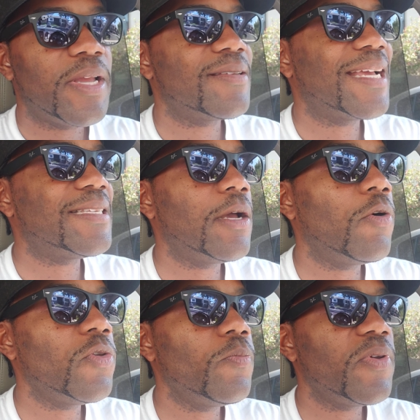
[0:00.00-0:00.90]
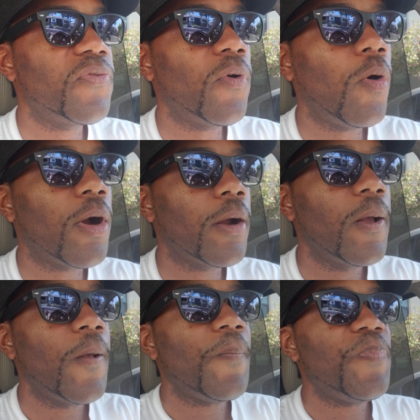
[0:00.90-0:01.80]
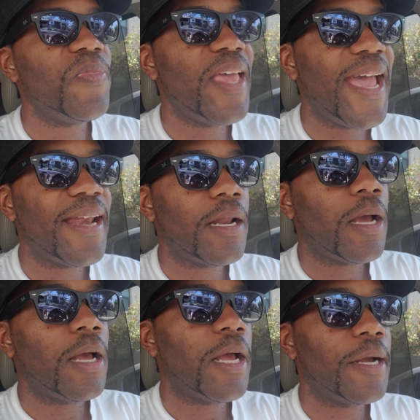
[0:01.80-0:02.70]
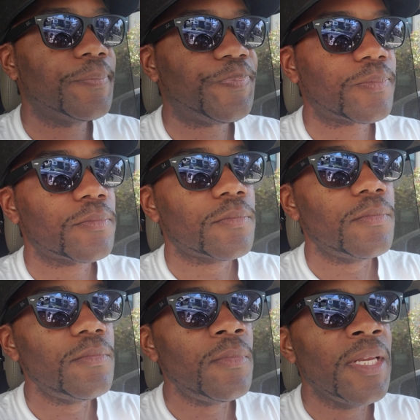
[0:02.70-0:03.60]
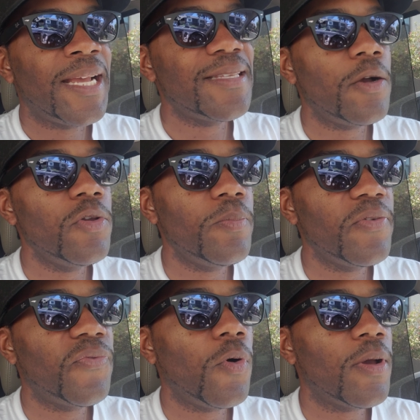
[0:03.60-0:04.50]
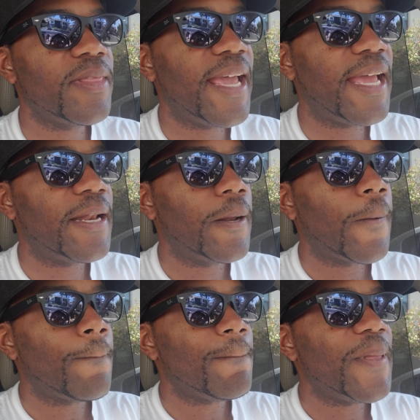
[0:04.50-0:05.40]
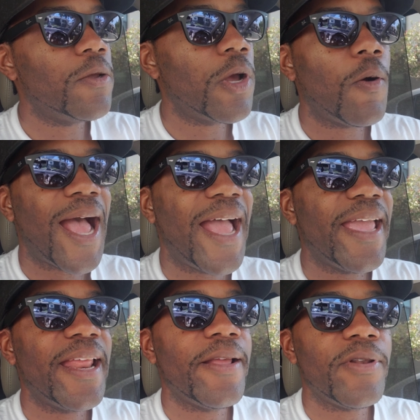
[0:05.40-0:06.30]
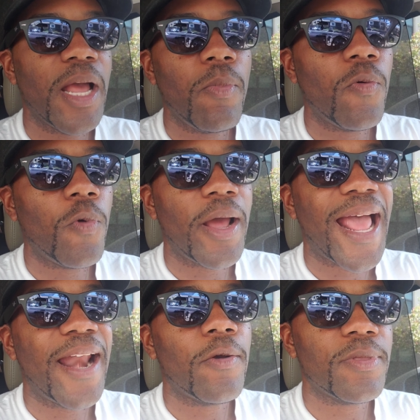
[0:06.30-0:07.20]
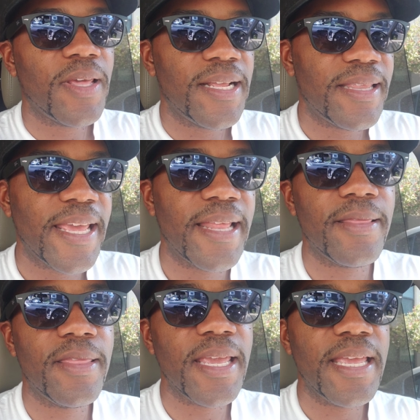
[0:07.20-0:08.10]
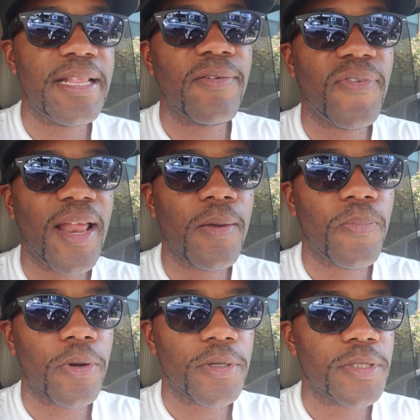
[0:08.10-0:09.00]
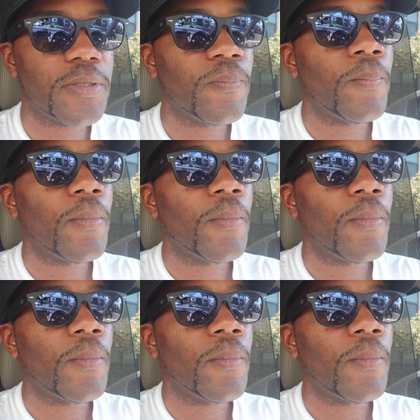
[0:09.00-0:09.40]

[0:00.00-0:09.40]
because I told you before that uh, I told you before that you know I, number one I don't think that the developers